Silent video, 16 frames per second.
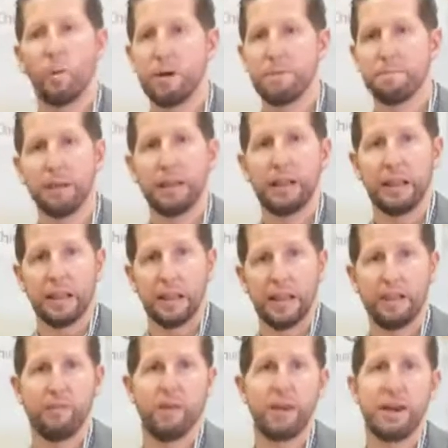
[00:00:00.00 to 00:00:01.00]
we
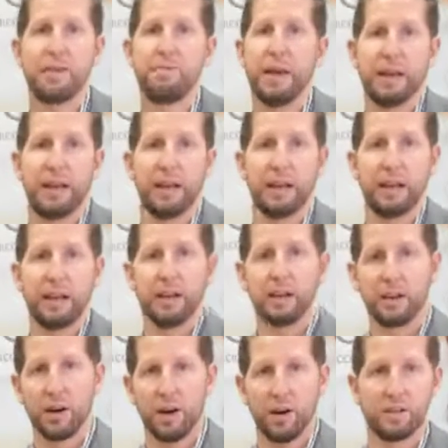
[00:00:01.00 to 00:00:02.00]
believe in making
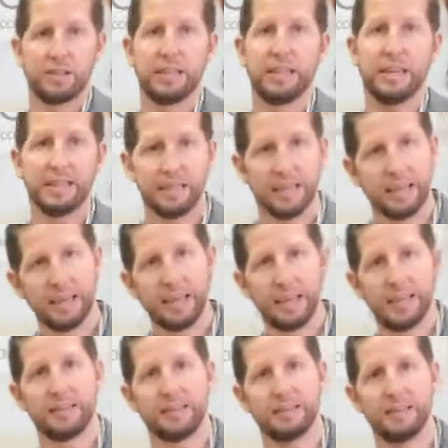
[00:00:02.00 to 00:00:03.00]
car seats
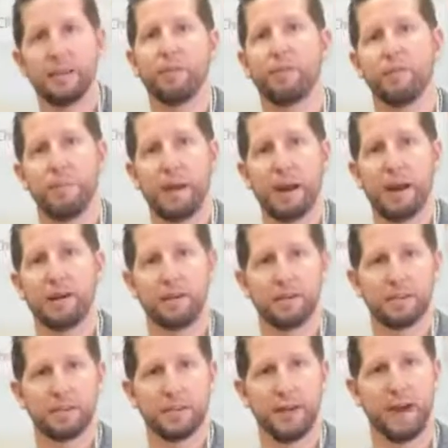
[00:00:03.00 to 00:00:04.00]
easy for
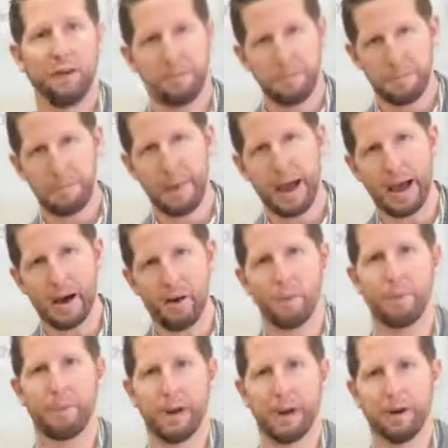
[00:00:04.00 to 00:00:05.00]
parents to help
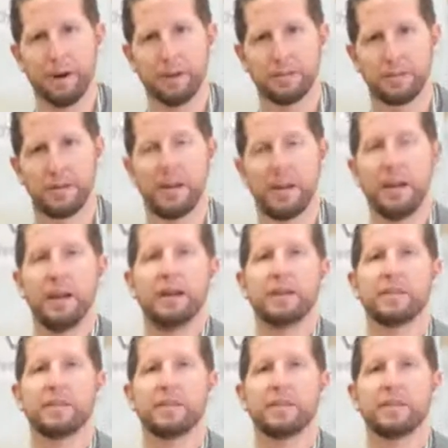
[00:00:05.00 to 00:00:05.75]
empower parents